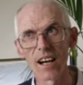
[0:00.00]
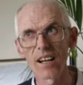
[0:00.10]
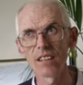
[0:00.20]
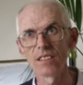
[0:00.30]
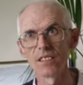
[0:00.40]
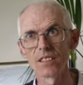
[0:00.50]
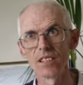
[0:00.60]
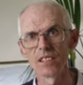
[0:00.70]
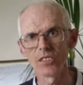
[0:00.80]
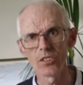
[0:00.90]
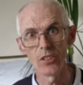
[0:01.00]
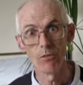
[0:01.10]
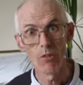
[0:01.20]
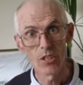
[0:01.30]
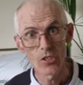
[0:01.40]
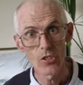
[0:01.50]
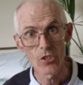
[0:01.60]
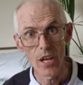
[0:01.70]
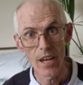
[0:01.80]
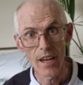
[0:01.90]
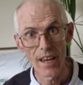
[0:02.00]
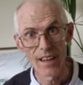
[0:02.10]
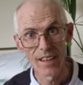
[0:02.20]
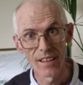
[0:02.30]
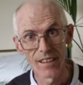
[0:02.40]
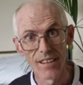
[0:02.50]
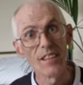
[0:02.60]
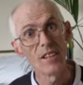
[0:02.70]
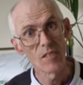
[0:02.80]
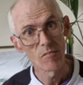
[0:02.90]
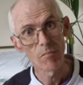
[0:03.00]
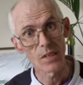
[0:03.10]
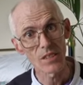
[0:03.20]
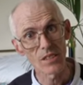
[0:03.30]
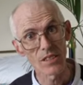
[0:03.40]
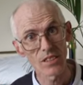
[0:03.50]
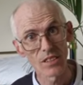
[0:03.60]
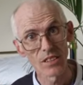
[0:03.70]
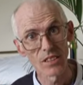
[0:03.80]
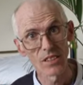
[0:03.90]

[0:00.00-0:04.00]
and to share business.